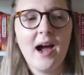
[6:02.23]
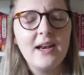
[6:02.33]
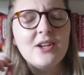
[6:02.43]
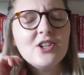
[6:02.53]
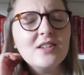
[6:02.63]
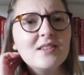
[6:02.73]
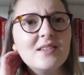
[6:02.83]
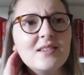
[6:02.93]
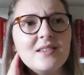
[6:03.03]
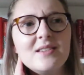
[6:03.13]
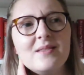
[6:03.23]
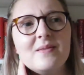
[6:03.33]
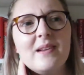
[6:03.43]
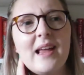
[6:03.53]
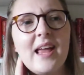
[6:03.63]
And it just,
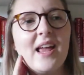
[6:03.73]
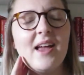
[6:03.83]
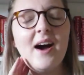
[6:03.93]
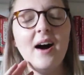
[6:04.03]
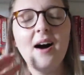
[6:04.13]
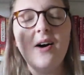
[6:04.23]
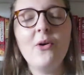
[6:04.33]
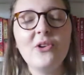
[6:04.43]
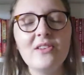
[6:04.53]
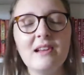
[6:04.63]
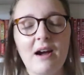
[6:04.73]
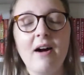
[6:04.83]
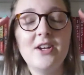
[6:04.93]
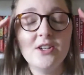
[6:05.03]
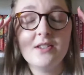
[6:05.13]
honestly,
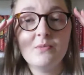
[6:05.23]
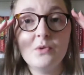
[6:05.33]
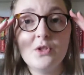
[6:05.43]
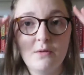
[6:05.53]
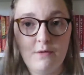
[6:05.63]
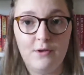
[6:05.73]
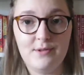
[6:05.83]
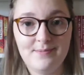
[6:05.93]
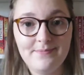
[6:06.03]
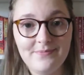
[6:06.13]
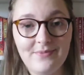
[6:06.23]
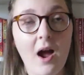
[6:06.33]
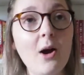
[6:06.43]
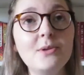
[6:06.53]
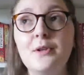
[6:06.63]
I was
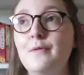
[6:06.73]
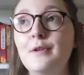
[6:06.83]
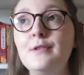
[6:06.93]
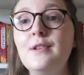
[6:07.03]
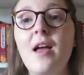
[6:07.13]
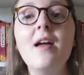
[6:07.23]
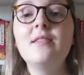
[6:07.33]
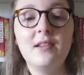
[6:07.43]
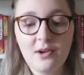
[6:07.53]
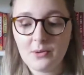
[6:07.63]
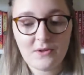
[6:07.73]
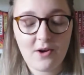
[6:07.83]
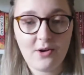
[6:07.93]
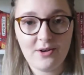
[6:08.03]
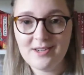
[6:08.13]
confused, didn't know what was
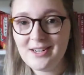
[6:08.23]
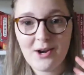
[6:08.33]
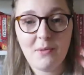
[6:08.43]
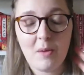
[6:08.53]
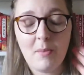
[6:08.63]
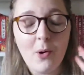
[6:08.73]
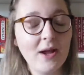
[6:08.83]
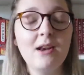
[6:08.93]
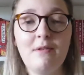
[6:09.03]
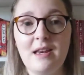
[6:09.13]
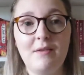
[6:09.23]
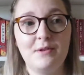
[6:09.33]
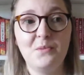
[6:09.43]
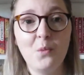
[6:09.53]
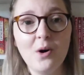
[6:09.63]
going on, didn't know what the point of any of
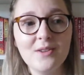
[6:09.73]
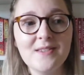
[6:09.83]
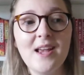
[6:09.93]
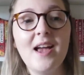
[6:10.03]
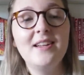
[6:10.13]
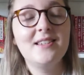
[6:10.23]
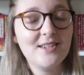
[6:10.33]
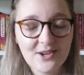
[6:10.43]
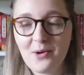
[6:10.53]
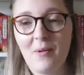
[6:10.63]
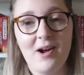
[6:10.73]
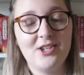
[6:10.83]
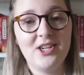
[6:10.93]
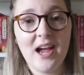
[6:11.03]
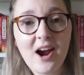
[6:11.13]
this was, didn't know why I
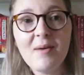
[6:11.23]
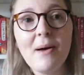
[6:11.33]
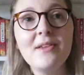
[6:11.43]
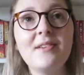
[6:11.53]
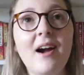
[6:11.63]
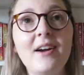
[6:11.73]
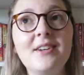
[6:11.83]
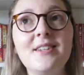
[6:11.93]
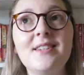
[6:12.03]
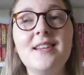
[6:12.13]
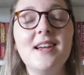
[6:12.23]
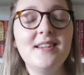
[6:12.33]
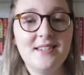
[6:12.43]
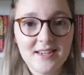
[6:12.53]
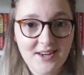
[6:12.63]
should care about these characters,
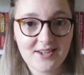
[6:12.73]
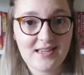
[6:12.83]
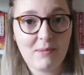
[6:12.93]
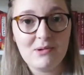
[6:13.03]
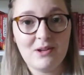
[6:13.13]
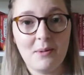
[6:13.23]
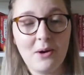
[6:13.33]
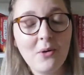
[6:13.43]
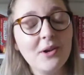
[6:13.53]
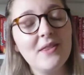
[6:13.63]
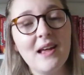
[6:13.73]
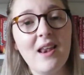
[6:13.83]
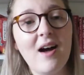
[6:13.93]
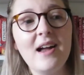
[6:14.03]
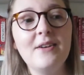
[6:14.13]
didn't understand what was going on in
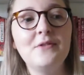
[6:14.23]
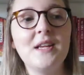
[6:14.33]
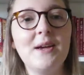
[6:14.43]
their lives.